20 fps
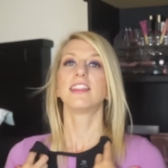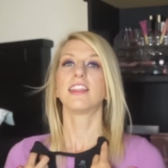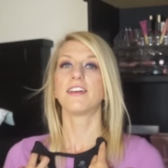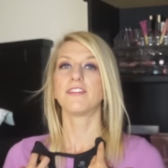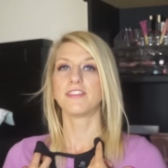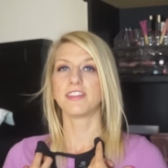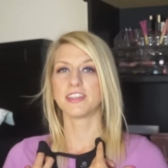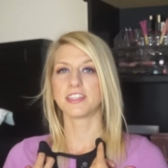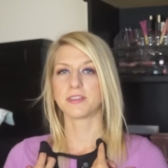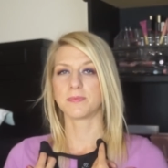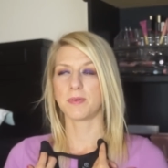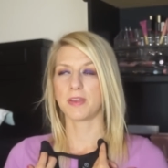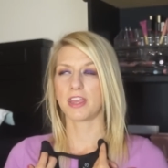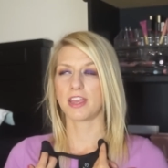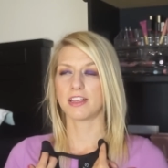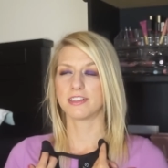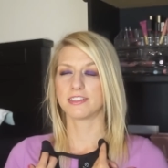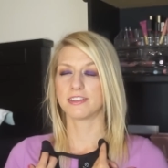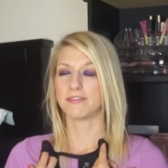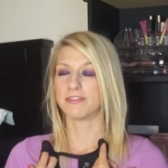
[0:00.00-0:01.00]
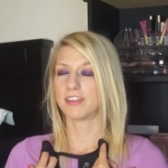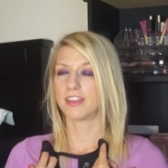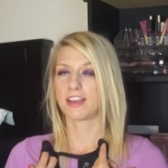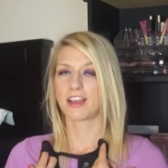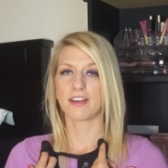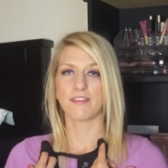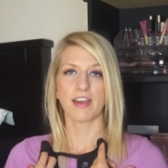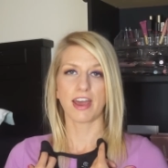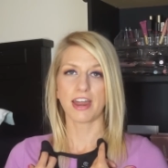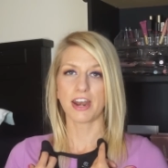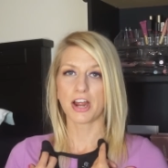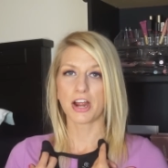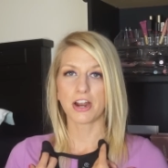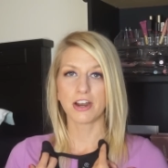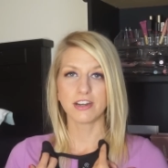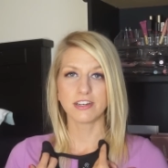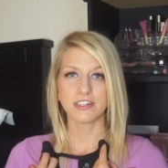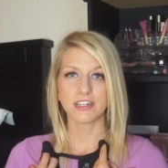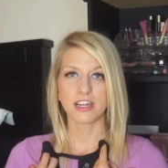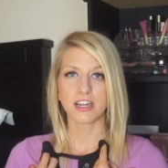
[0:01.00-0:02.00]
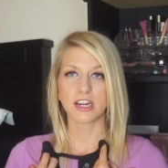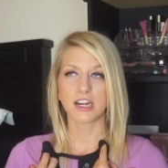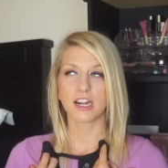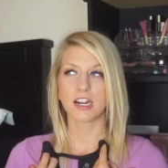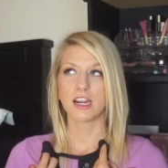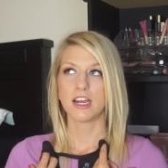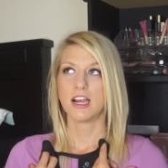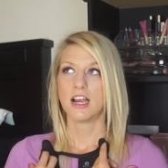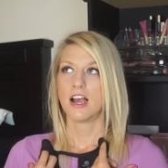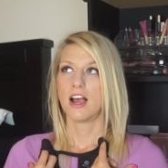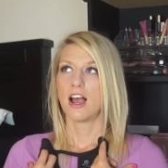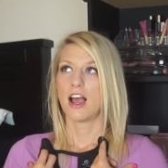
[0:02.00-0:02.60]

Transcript: love this because I feel like I've had a hard year.